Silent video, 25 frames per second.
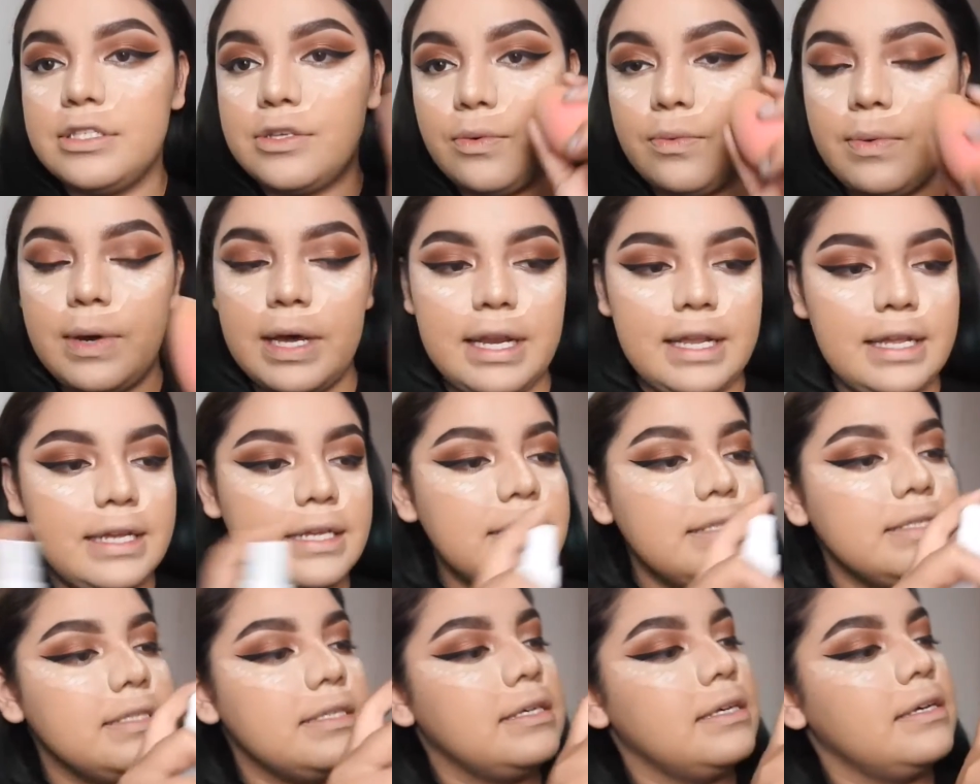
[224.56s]
to wet
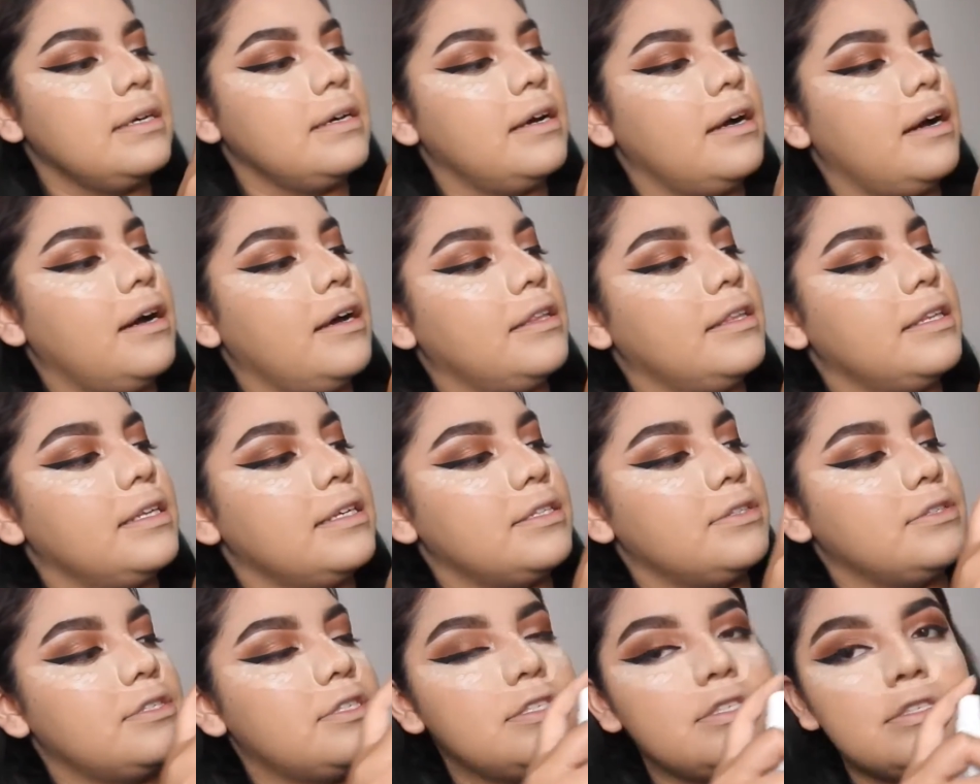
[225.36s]
it on
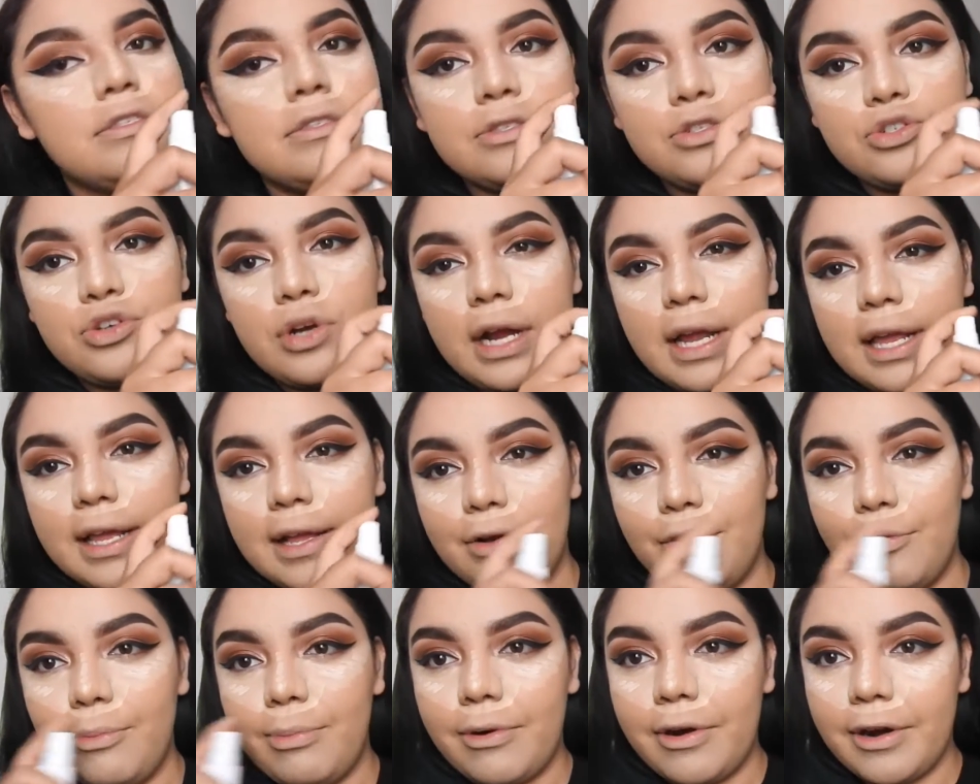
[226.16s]
the
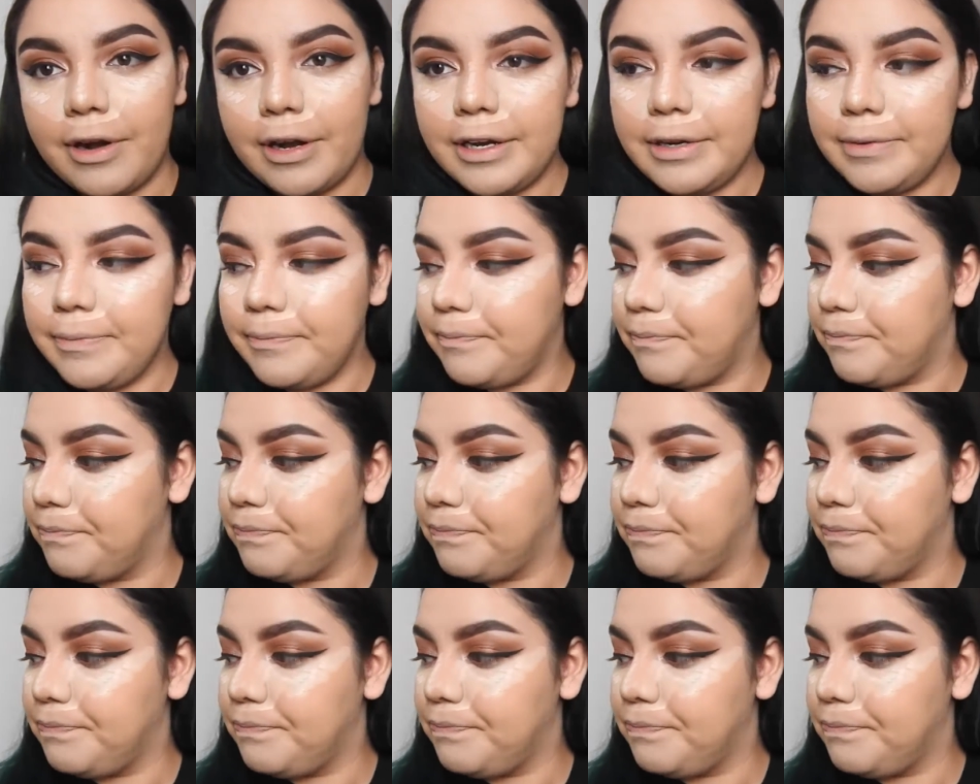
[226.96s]
triangle part.